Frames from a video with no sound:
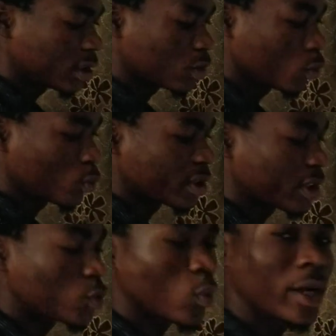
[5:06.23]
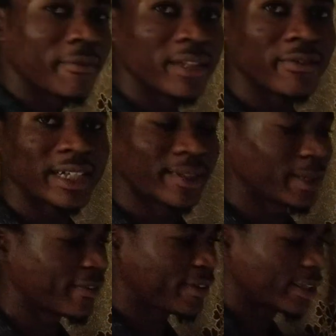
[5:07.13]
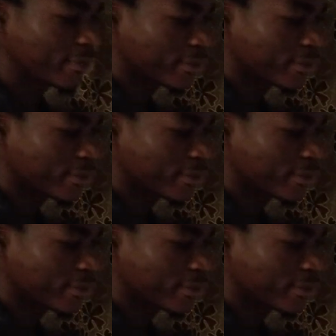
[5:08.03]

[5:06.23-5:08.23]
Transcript: So we'll say 12 divided by 5.